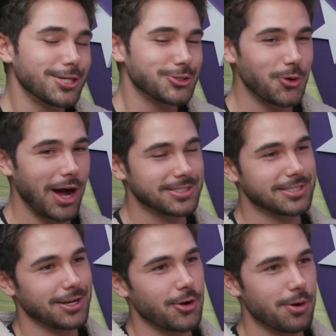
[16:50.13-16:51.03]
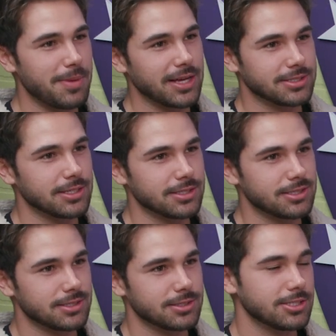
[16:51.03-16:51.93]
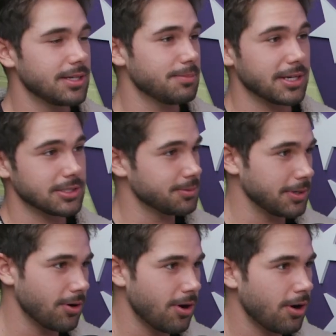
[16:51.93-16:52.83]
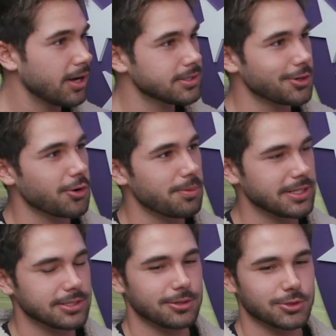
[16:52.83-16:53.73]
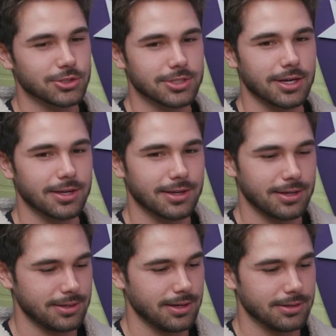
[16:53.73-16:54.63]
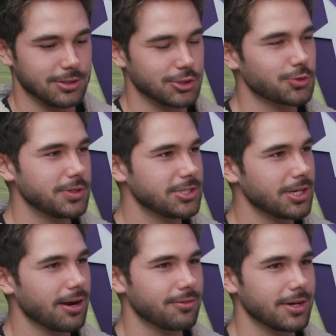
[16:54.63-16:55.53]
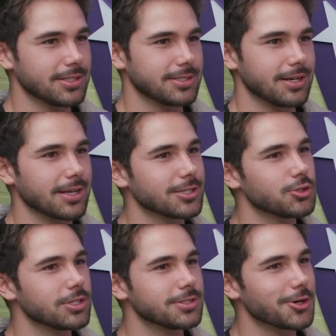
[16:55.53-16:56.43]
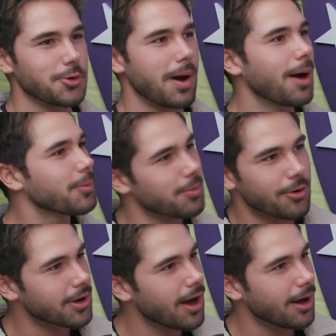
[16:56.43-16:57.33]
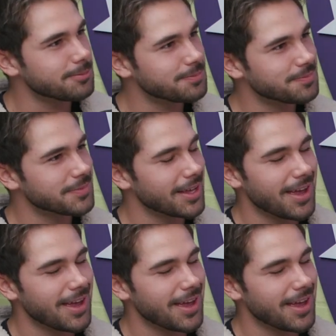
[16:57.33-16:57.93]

So I sent her a message. She hadn't messaged me at all. I sent her a message. I was just like at the screenshot of it, and I said, "I guess you didn't tell your mom we broke up." Yeah.